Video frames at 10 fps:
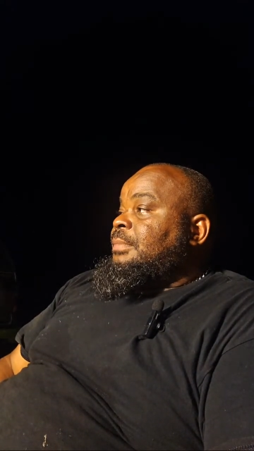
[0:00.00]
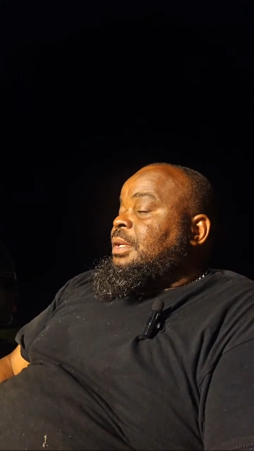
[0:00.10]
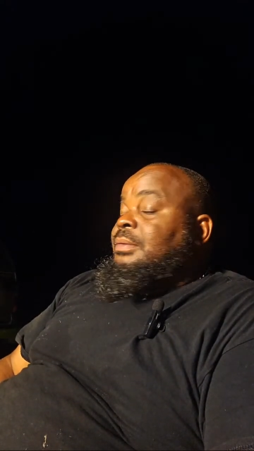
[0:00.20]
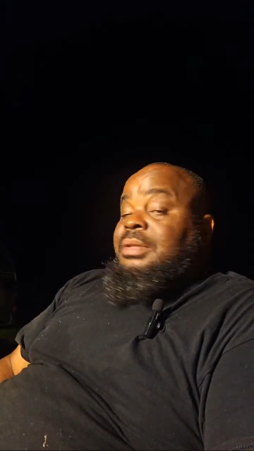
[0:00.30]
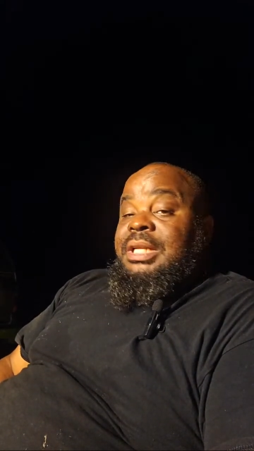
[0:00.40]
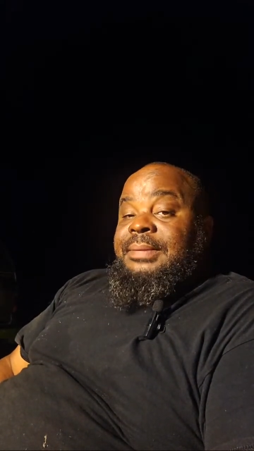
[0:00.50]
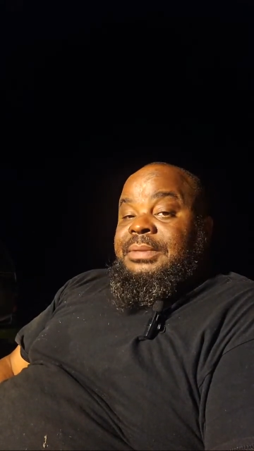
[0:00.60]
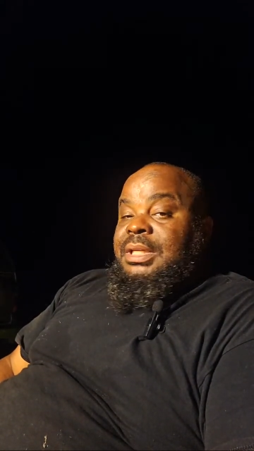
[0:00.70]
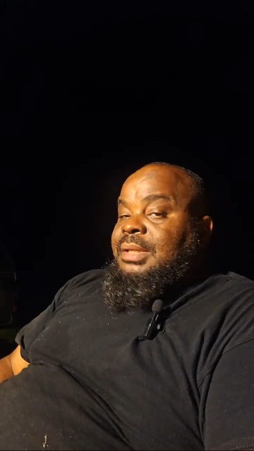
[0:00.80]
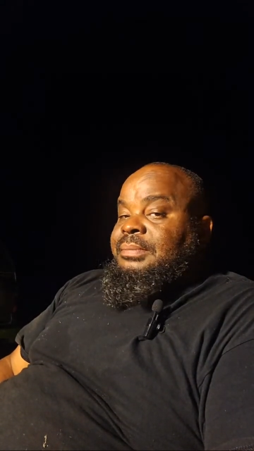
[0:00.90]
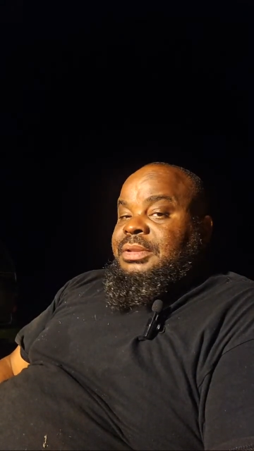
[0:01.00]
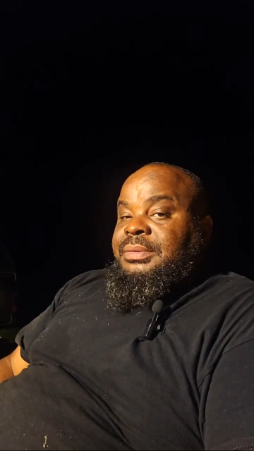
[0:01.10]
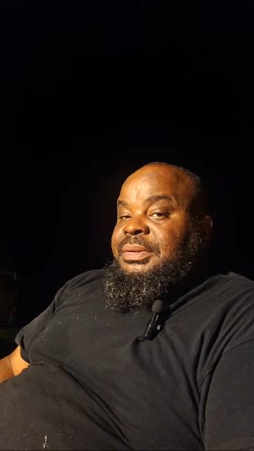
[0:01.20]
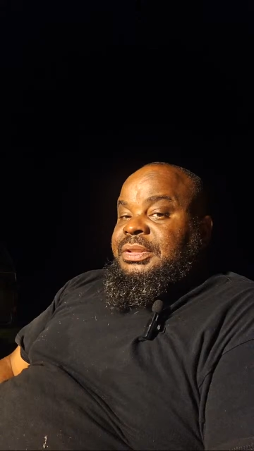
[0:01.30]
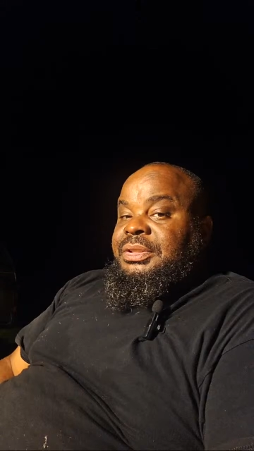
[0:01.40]
on the laptop, see
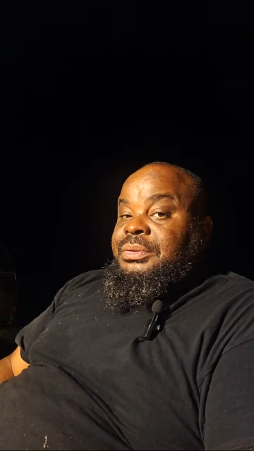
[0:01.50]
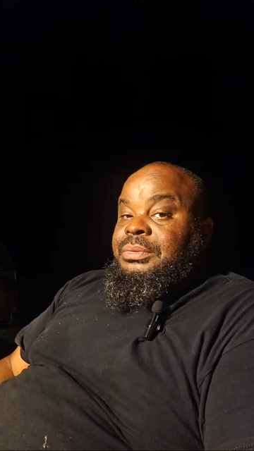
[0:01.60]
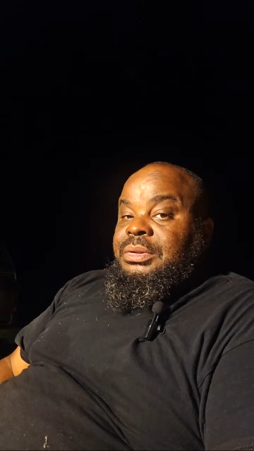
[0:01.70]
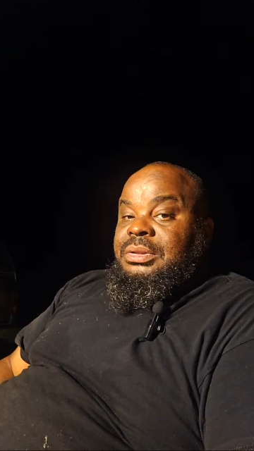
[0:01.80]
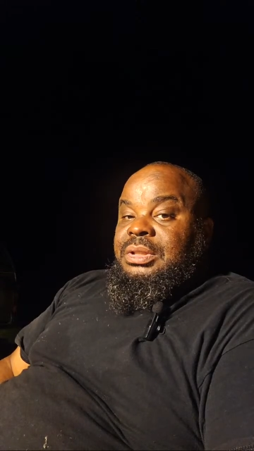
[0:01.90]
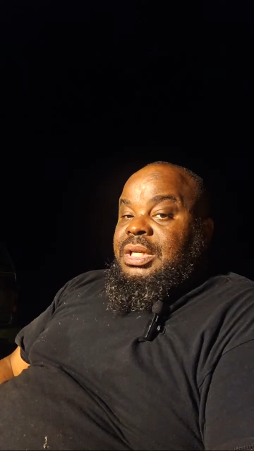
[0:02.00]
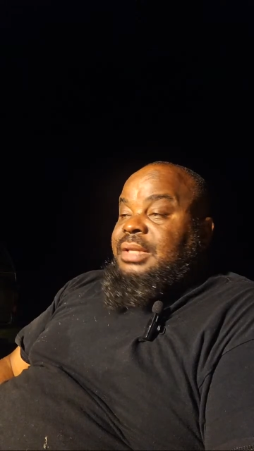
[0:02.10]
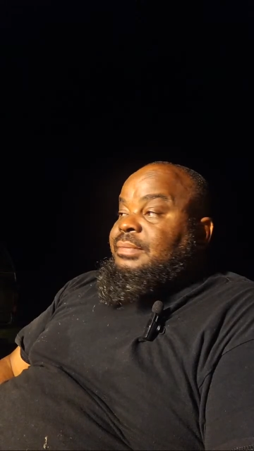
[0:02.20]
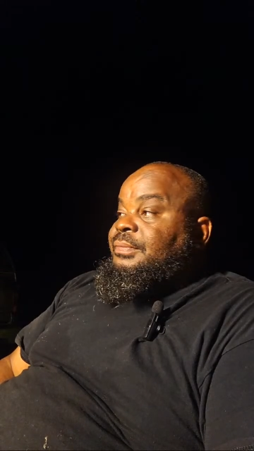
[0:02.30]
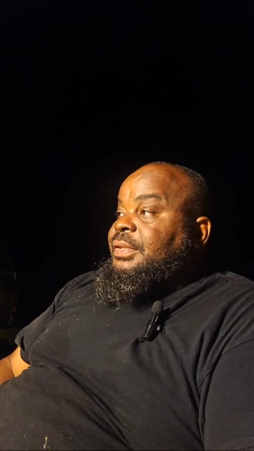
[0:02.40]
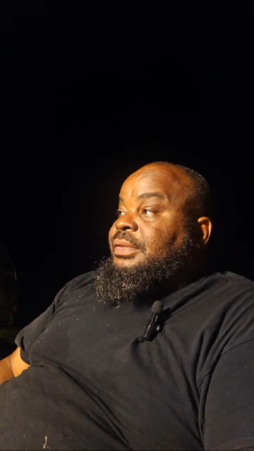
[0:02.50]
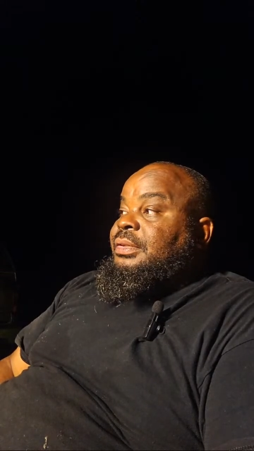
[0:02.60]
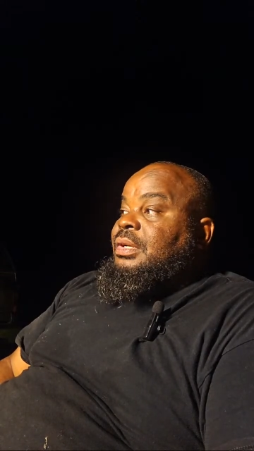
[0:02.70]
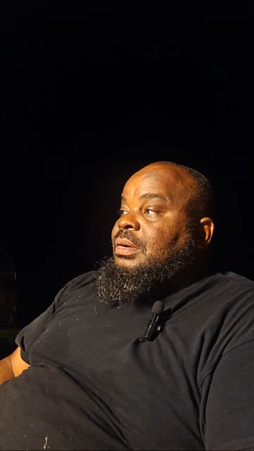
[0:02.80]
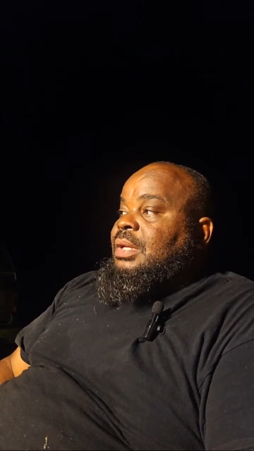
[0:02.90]
what this tune looks like, figure
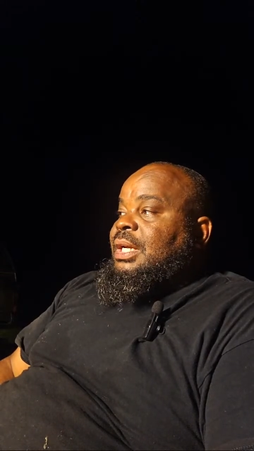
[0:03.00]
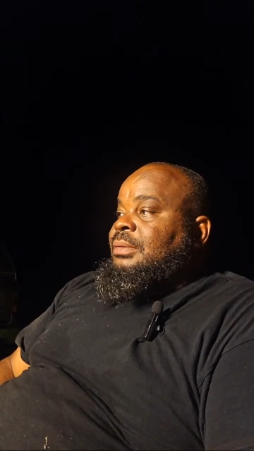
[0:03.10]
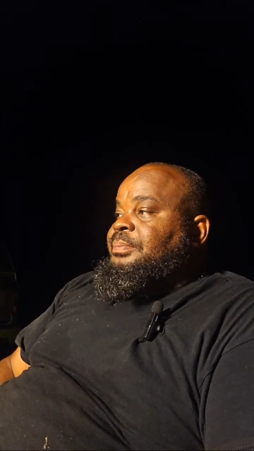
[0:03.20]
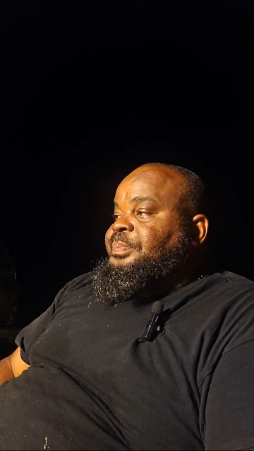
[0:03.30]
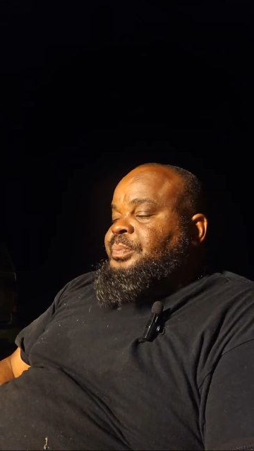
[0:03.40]
it all out.